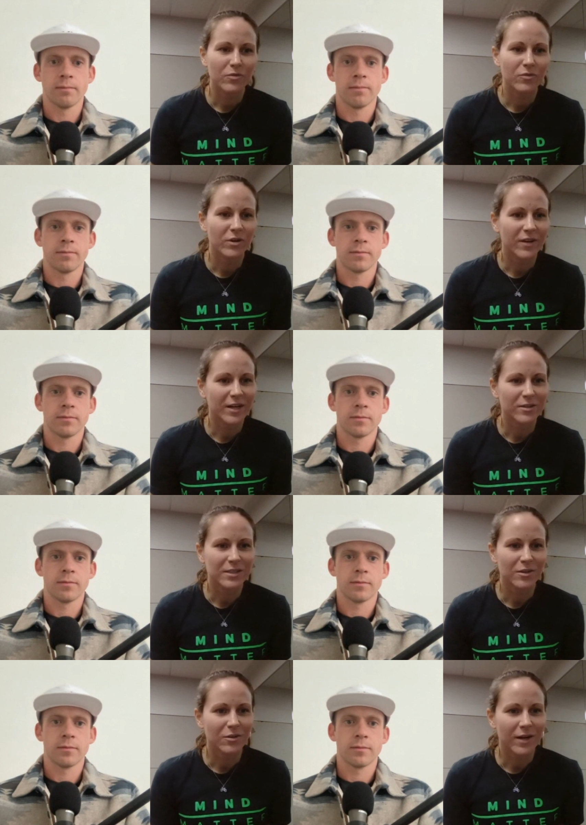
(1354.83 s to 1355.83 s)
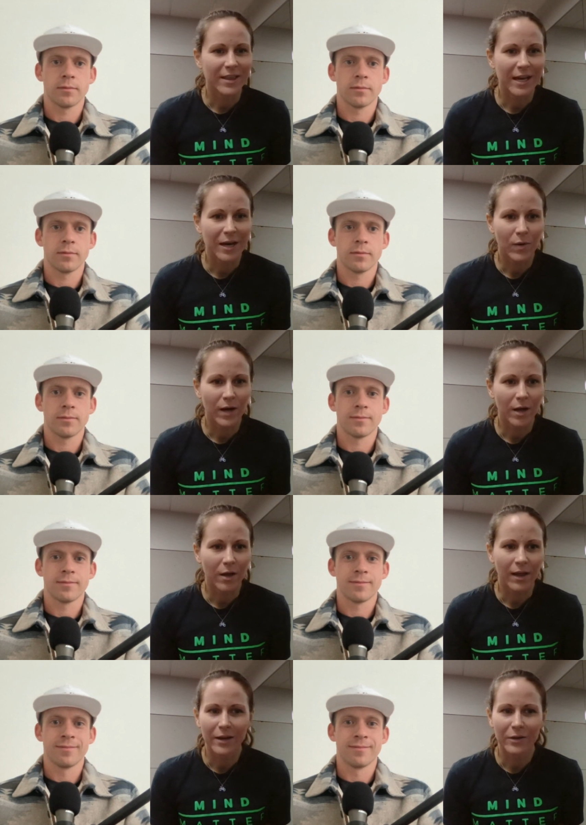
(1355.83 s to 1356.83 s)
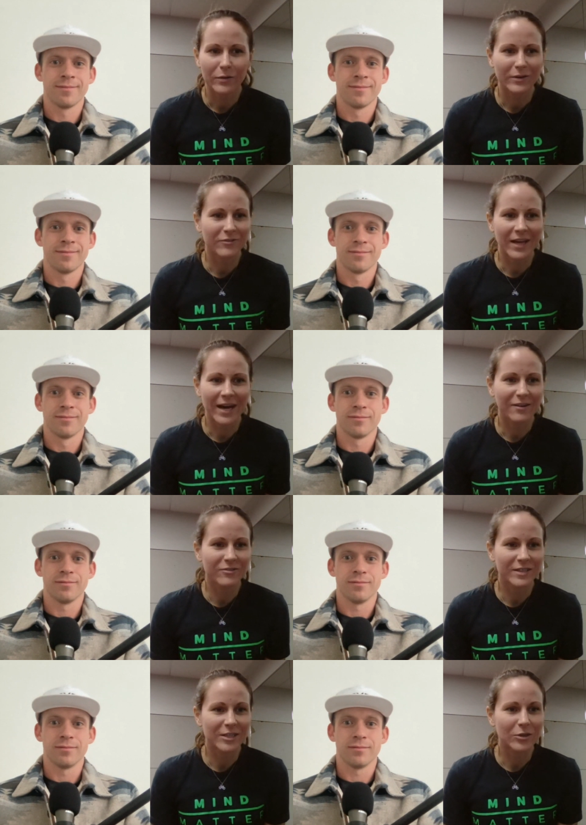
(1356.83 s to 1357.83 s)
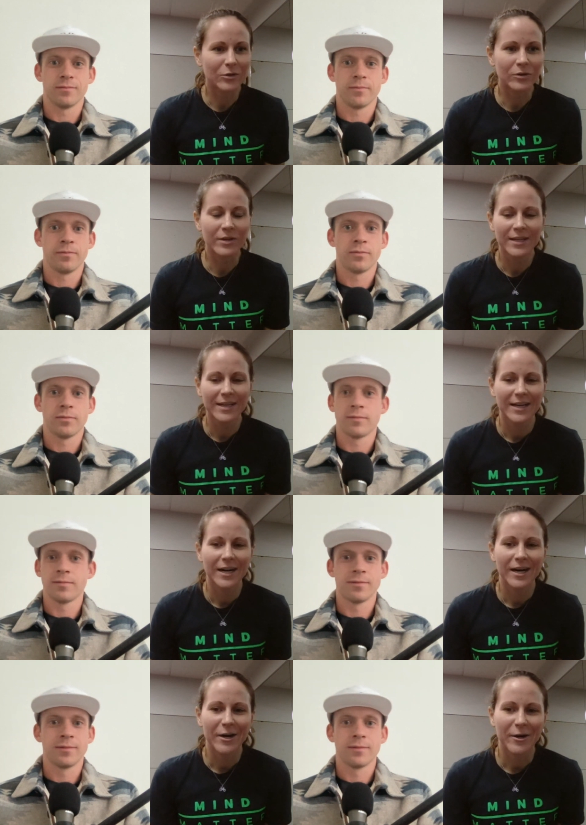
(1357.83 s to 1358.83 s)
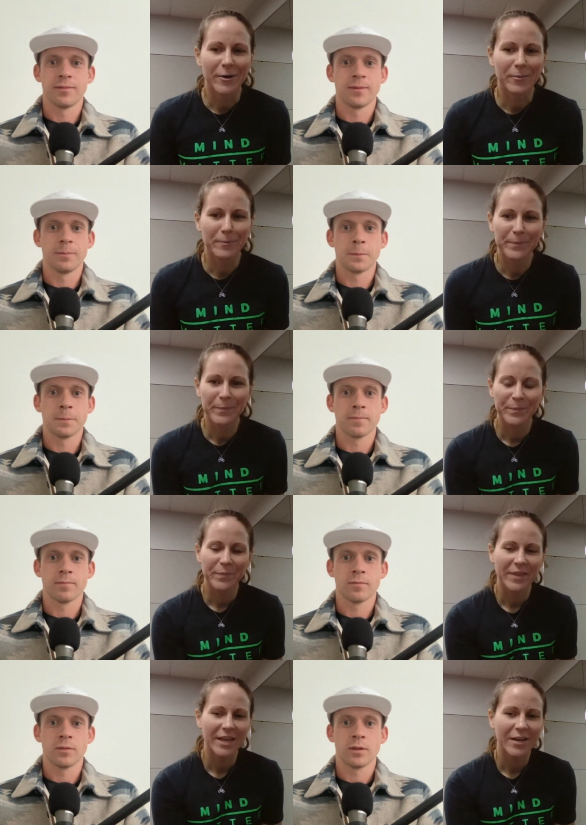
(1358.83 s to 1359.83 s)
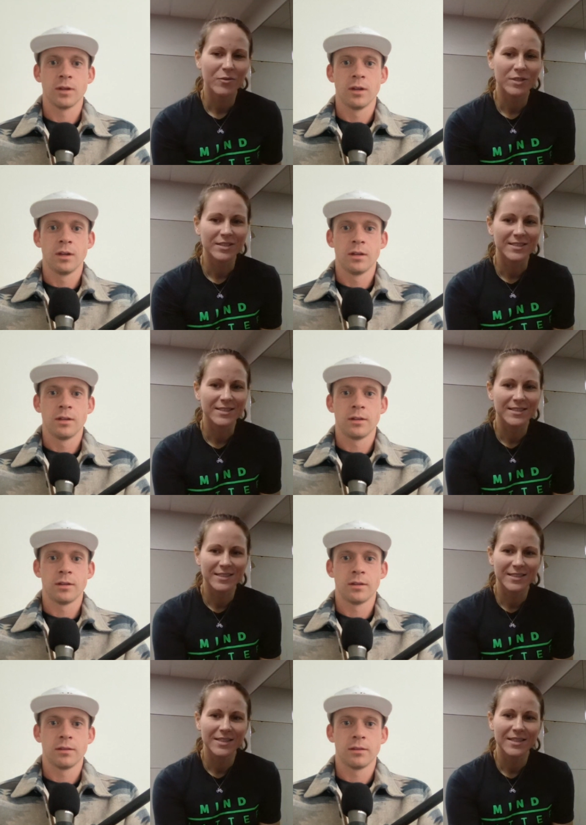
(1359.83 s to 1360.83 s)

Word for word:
Speaker 1: before if I was going to run that well, I would have laughed at you. Um, it was,